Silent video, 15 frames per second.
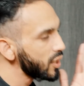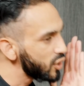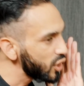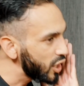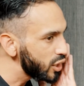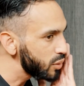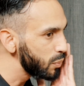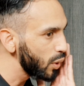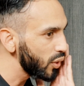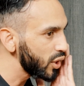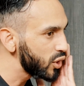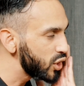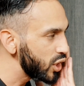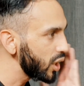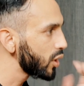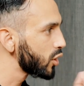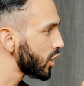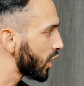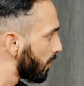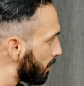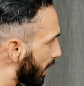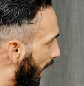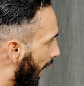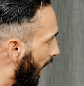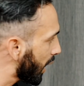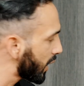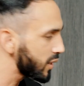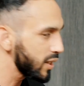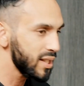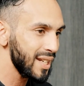She kisses me on the cheek, she gives me a
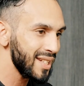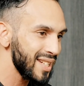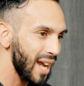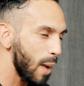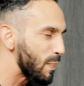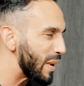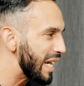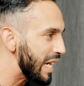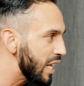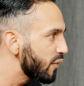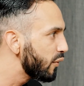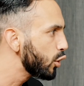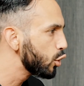hug, and she says, I believe